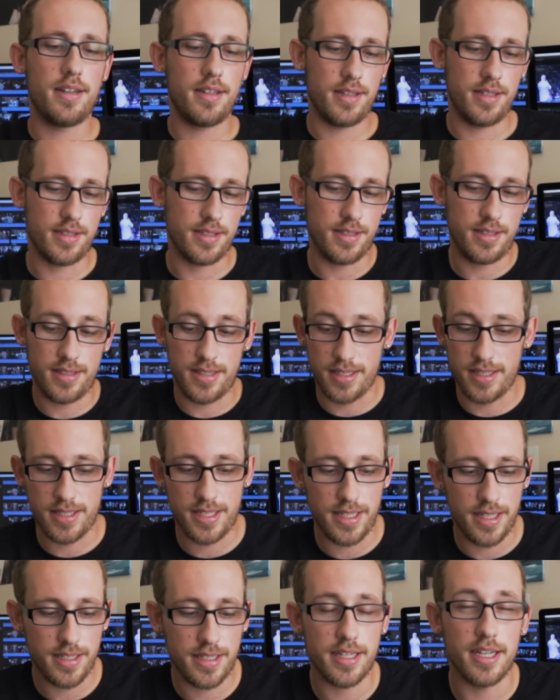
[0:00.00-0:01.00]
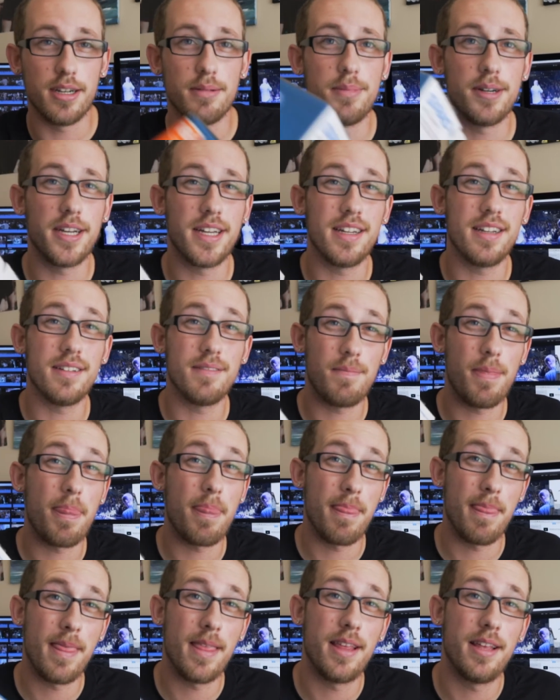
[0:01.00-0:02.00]
This is a 16 terabyte,
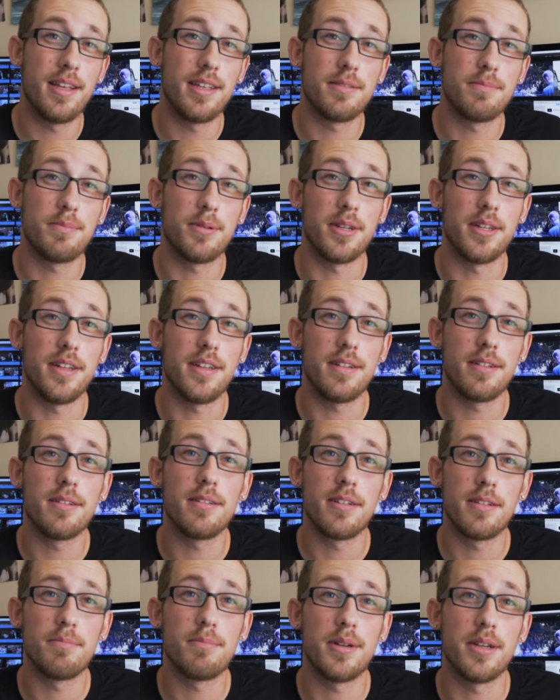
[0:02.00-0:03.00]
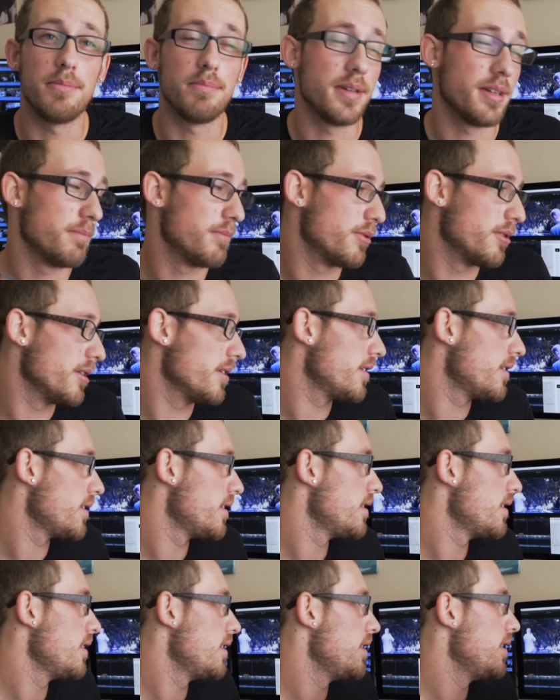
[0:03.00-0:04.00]
pretty big boy.
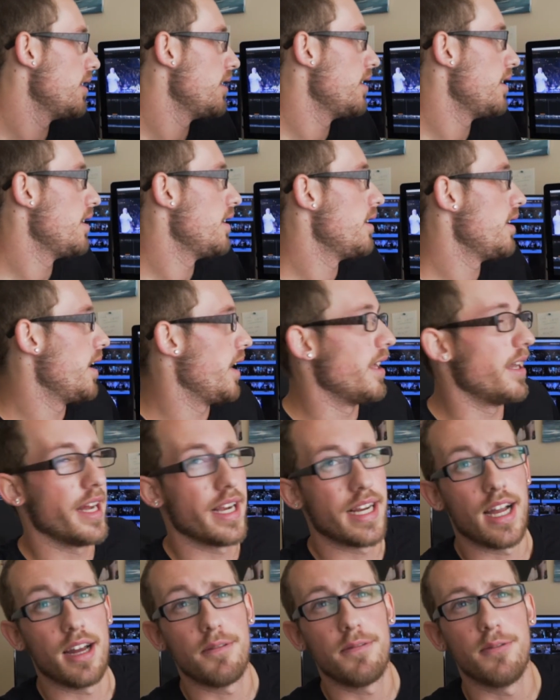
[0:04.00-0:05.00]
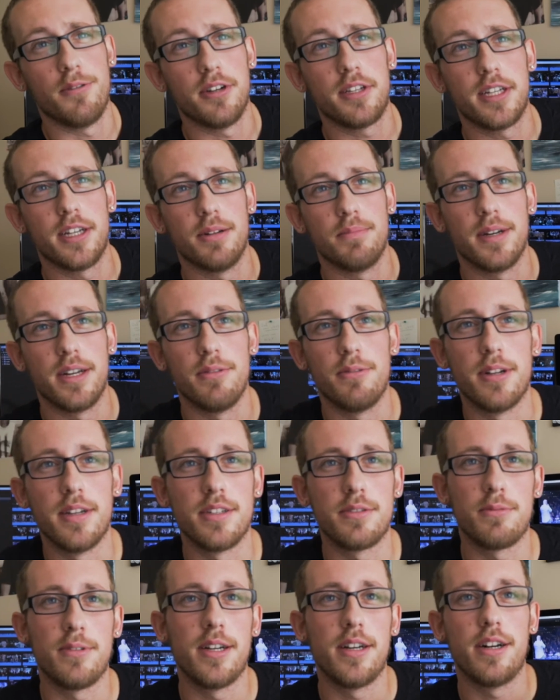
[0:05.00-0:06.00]
And I got 4 terabyte one
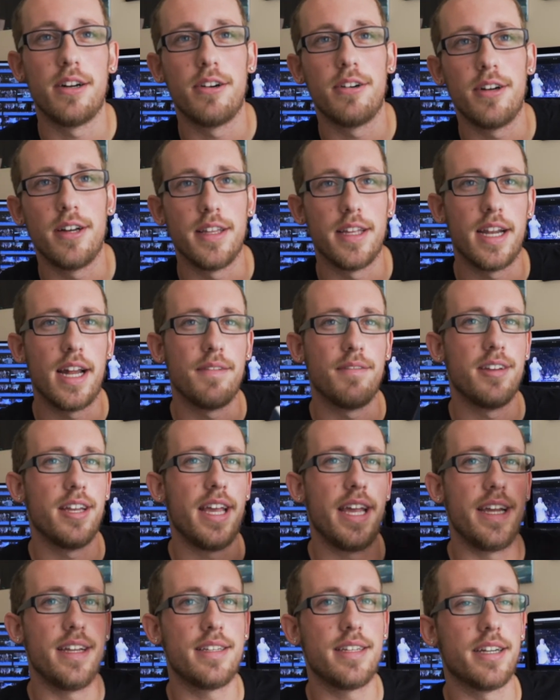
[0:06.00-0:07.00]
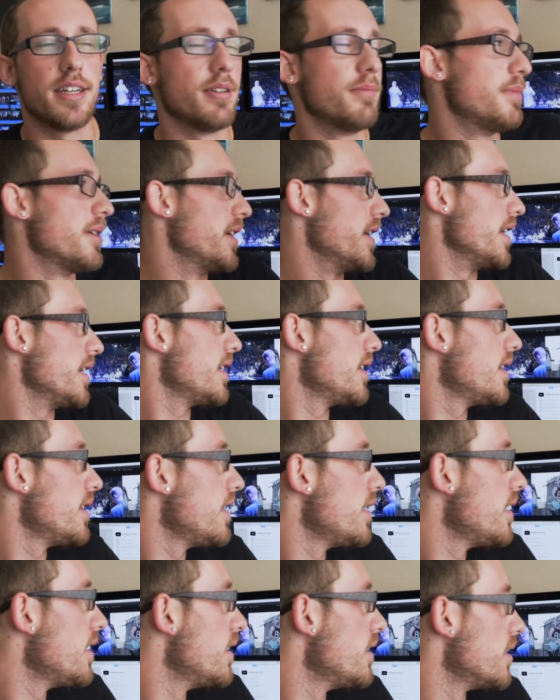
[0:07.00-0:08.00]
as well. And then I have an 8 terabyte,
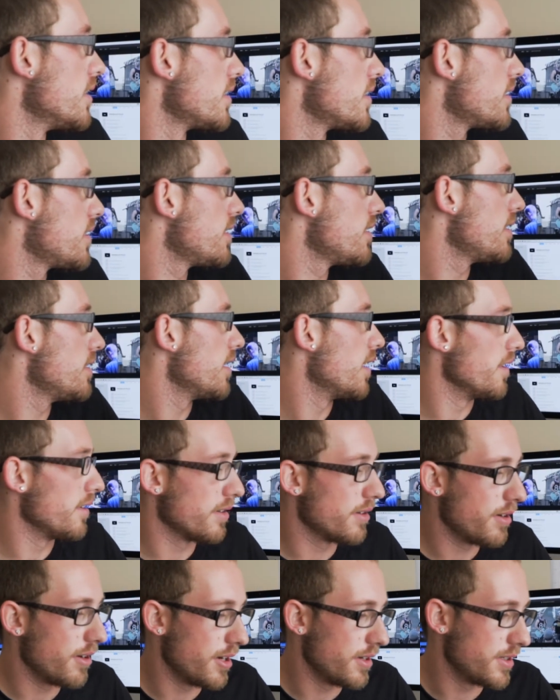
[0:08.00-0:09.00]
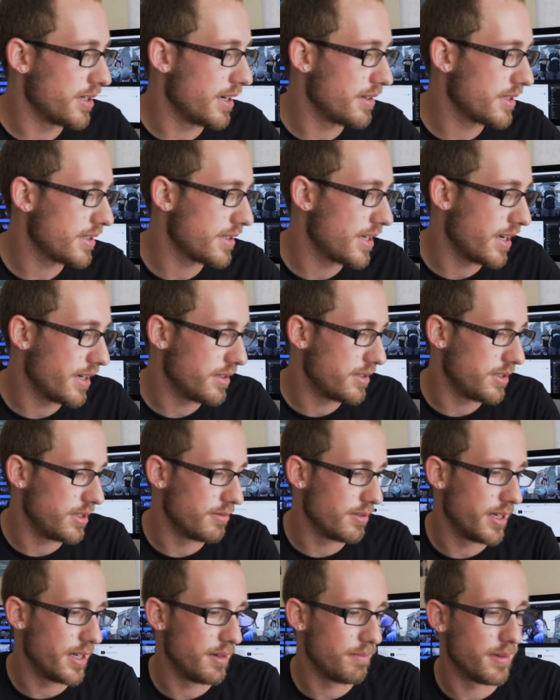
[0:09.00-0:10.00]
just other hard drives. It's not a
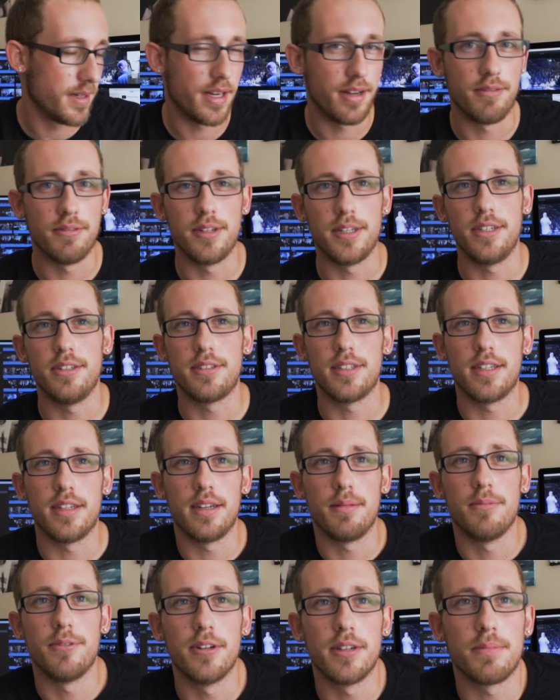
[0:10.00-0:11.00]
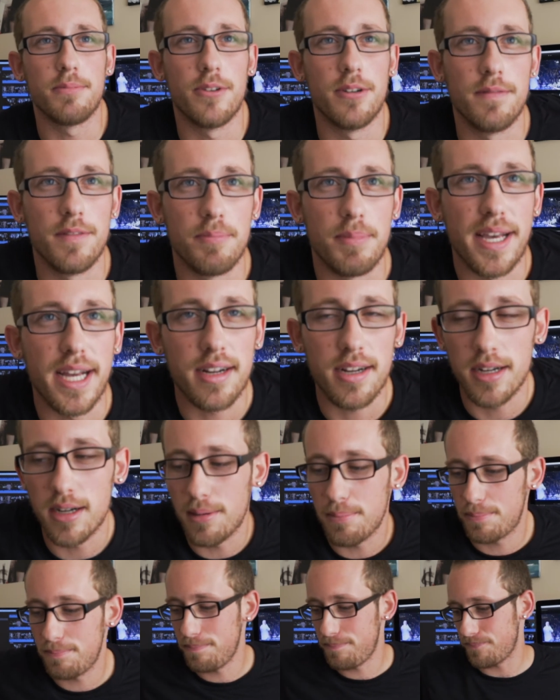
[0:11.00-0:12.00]
G-Raid, but I don't really use it anymore. It's more of a
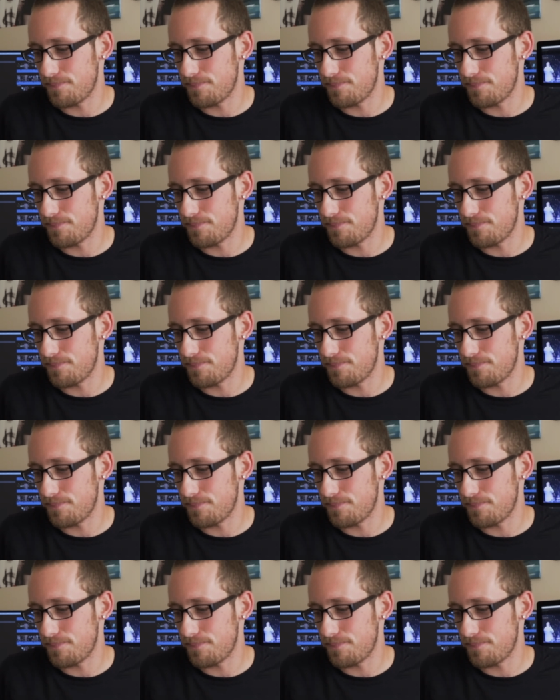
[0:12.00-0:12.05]
backup.